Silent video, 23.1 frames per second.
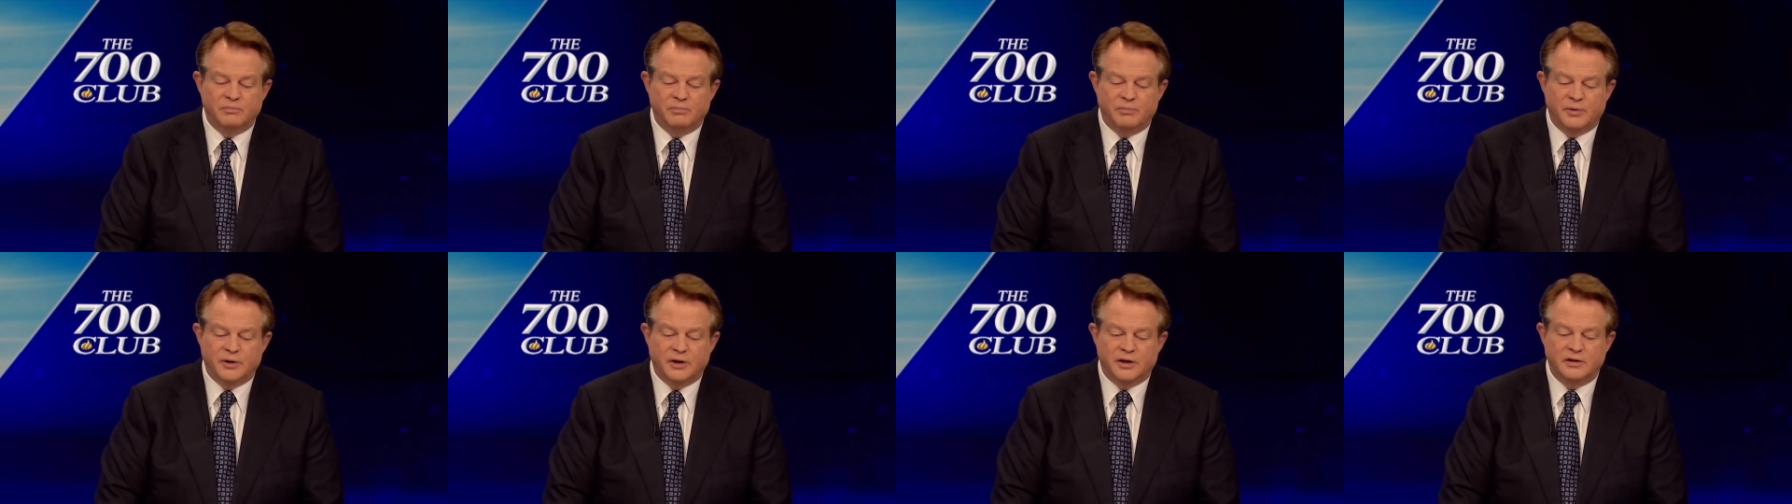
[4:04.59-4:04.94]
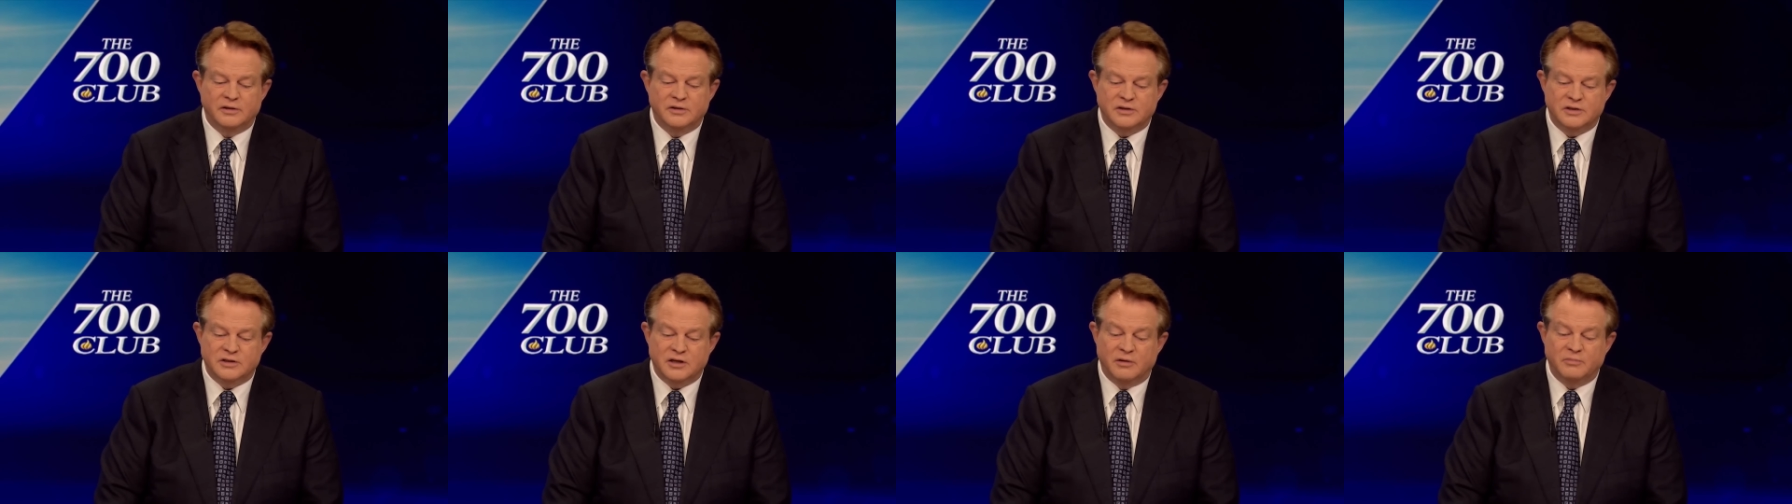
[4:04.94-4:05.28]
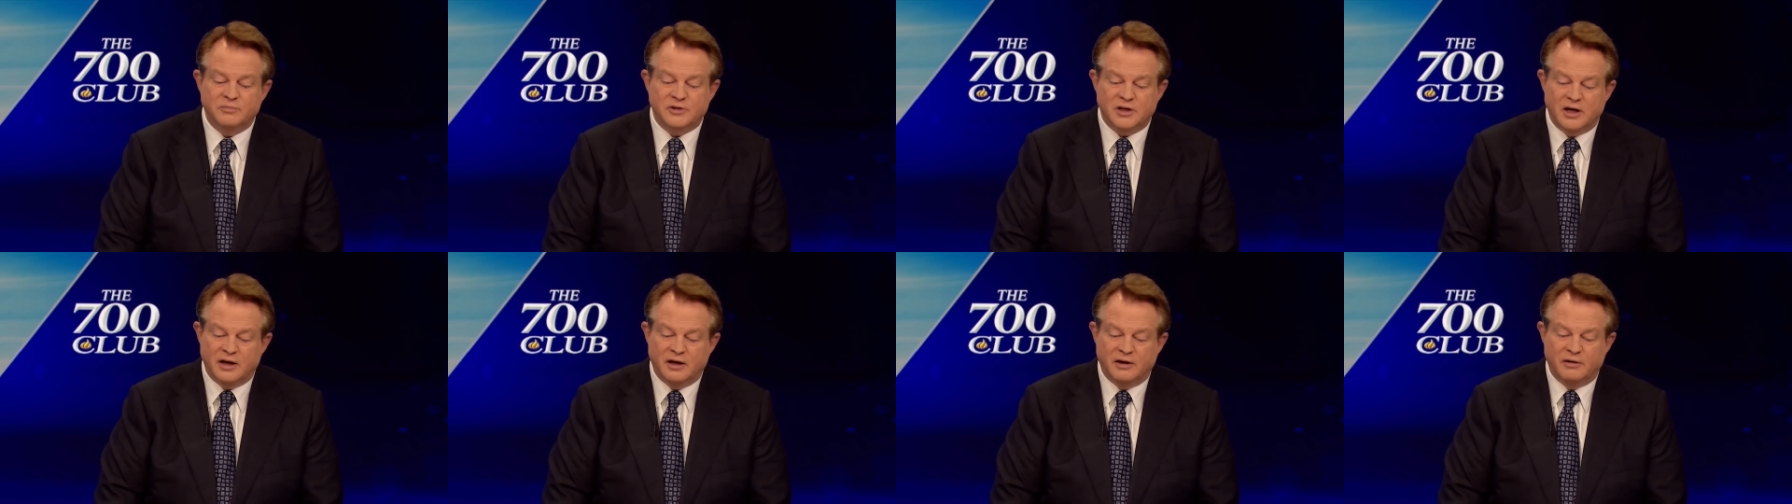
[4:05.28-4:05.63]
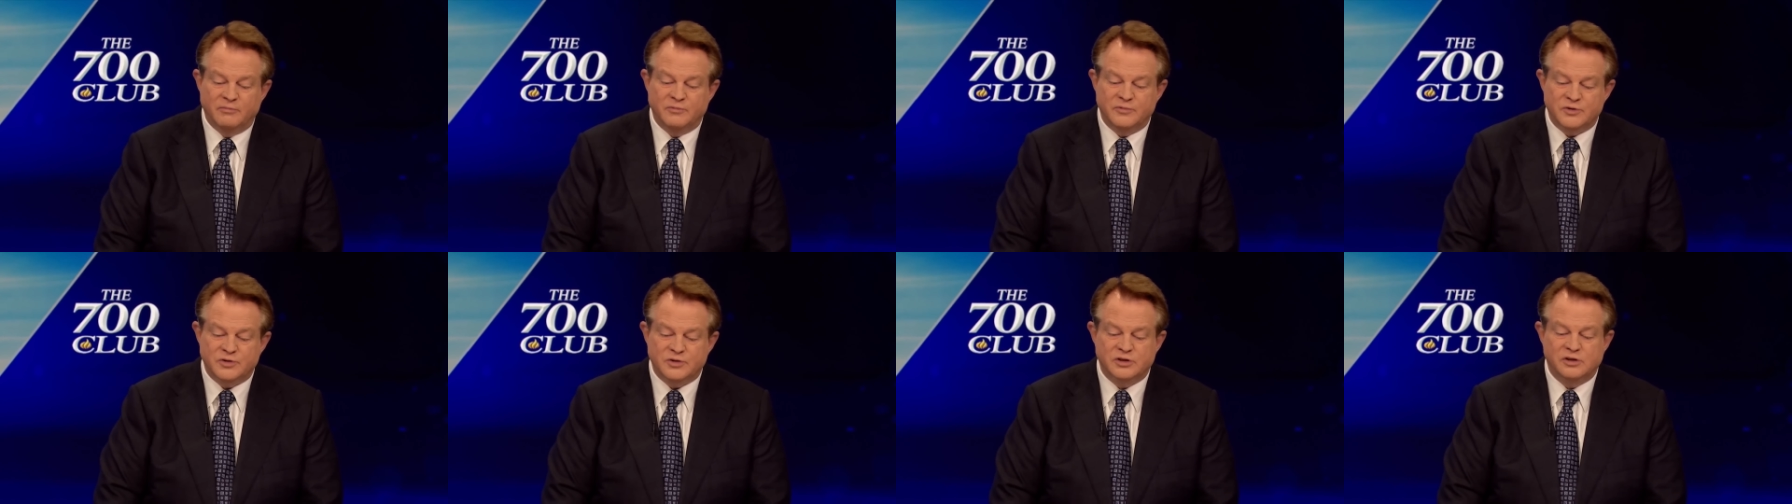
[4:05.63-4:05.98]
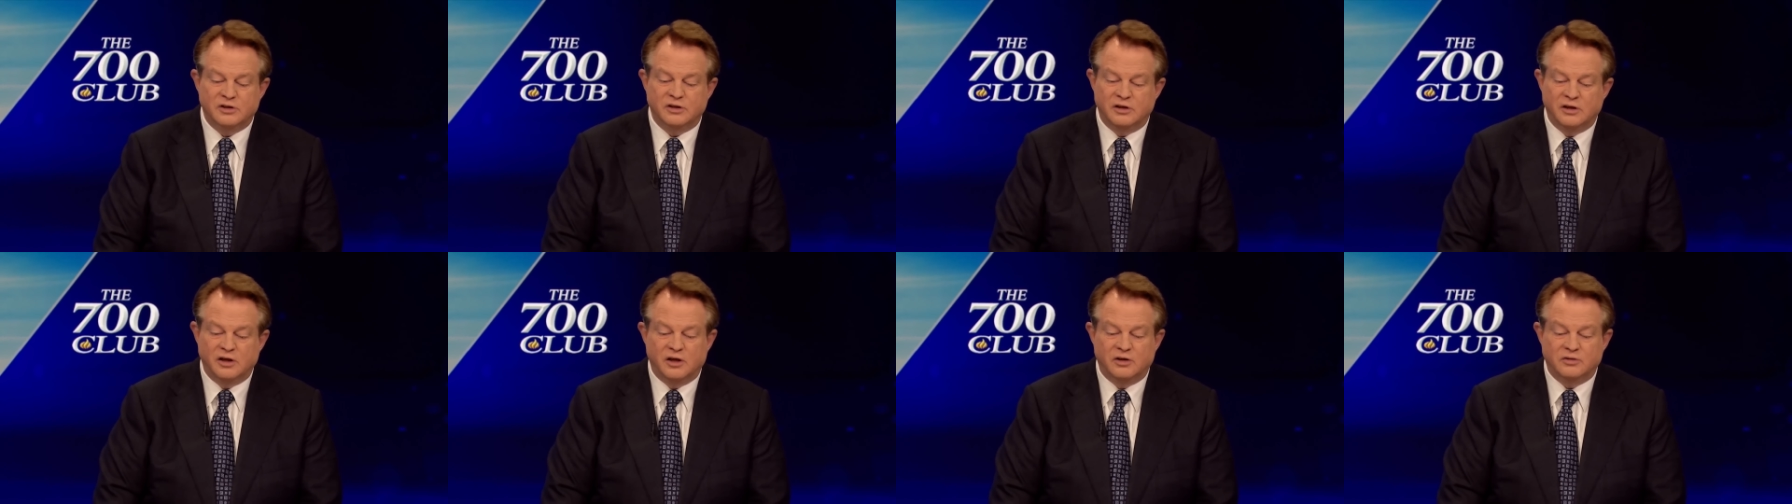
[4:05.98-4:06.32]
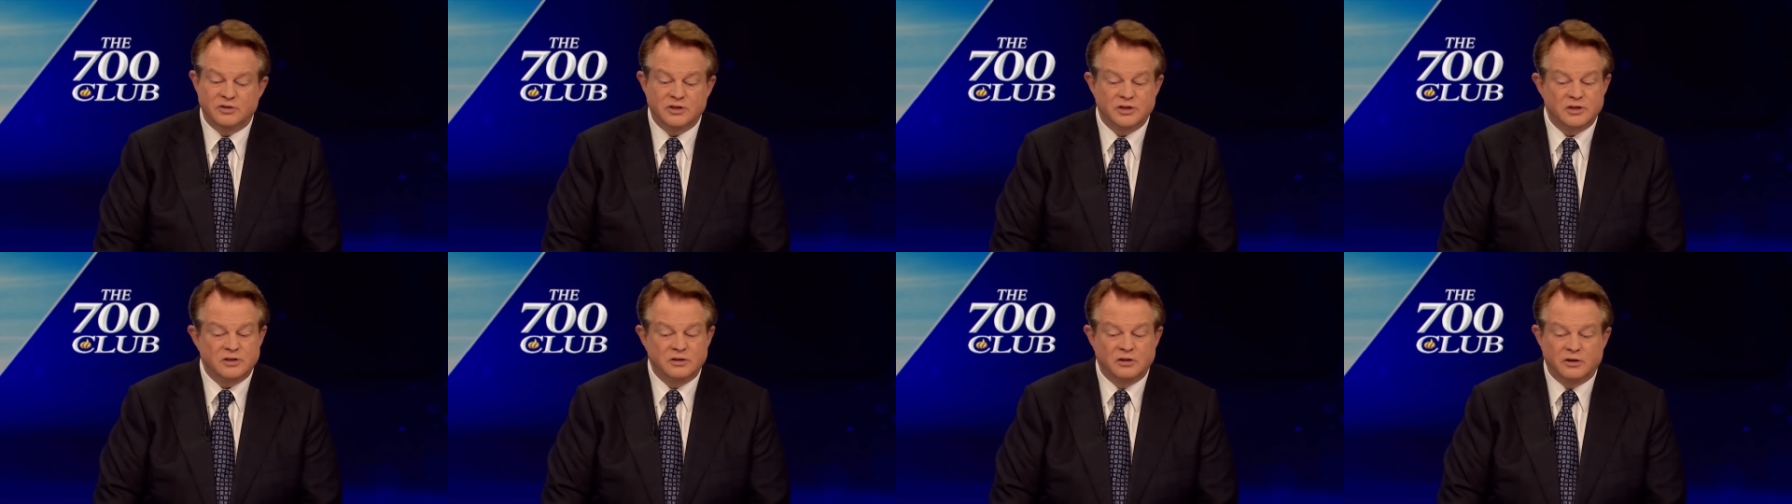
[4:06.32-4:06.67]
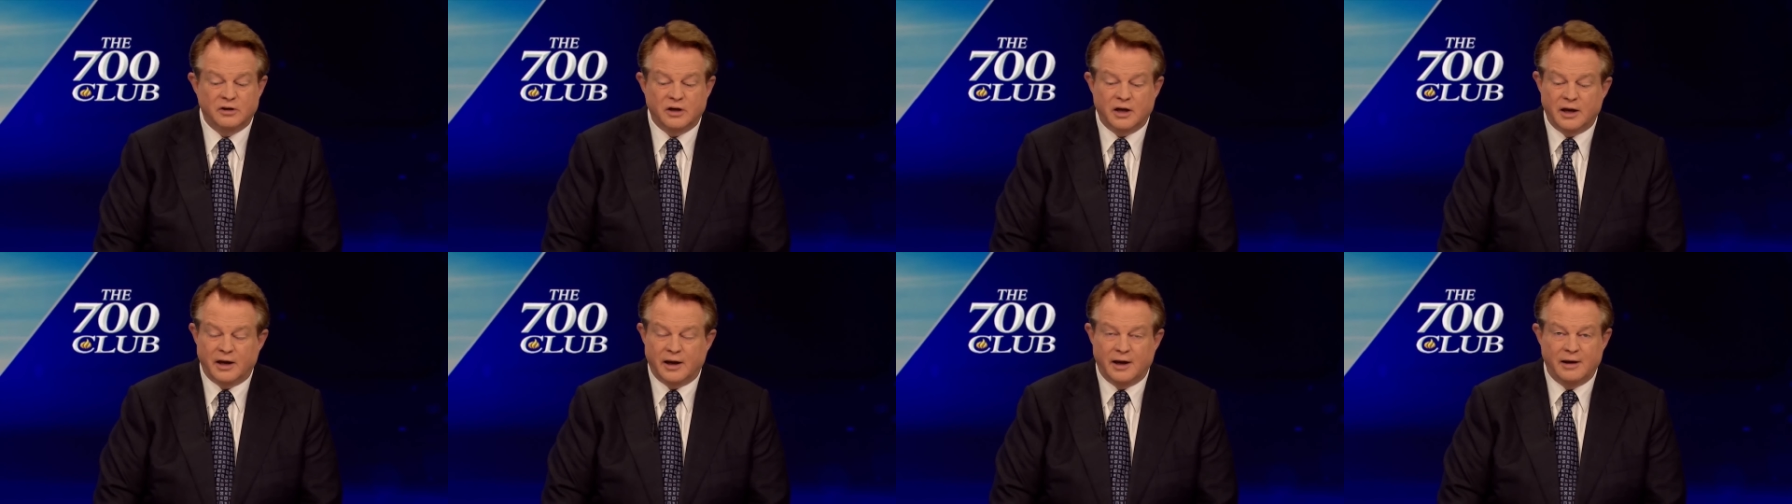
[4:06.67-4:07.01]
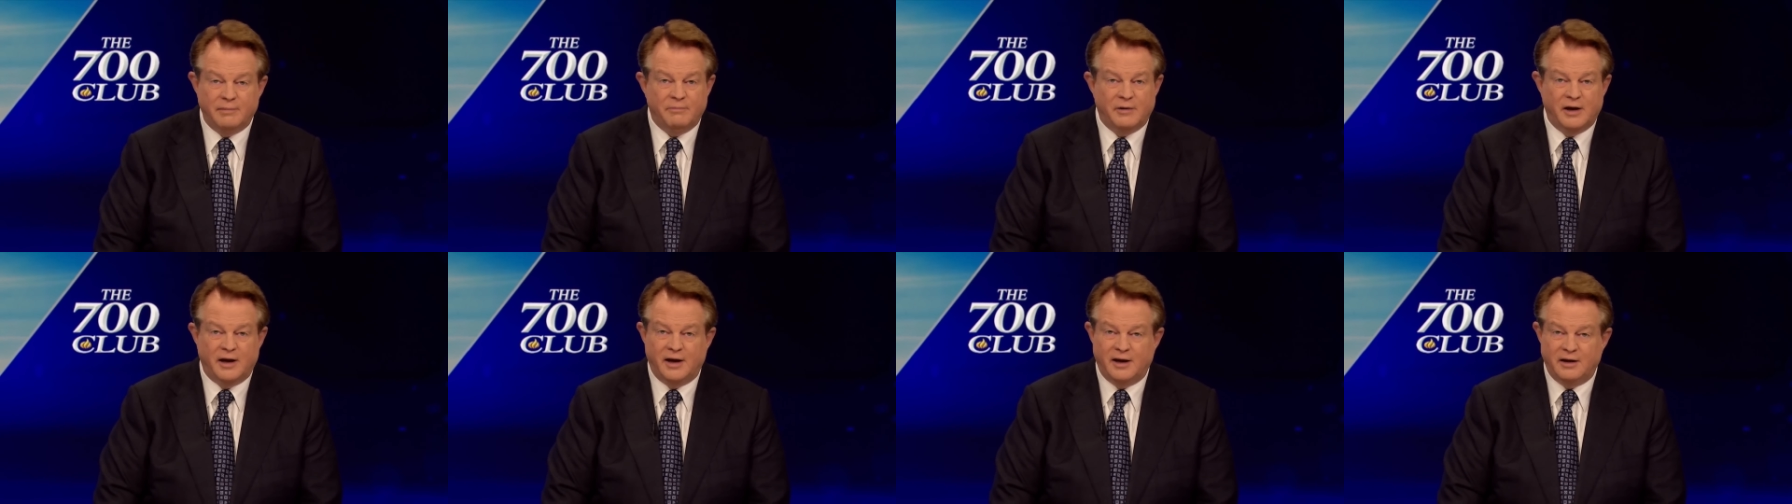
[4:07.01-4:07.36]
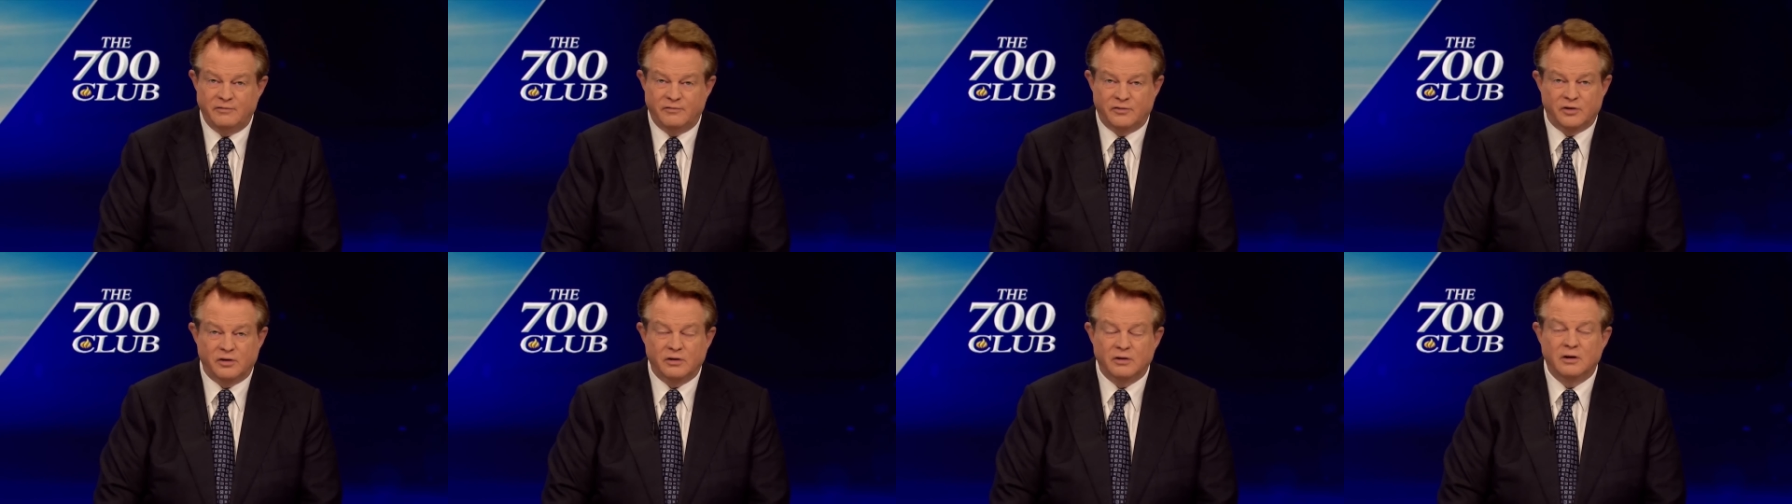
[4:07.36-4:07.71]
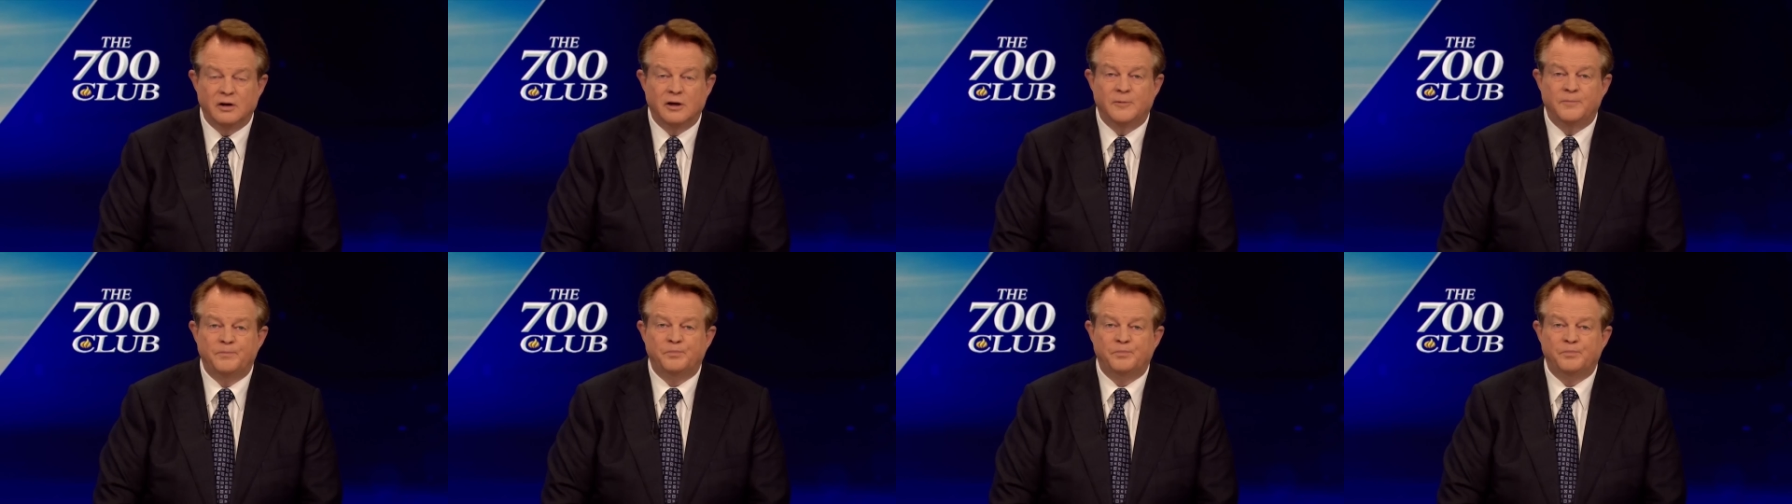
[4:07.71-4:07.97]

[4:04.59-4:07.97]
but sometimes, you know, just looking at behavior.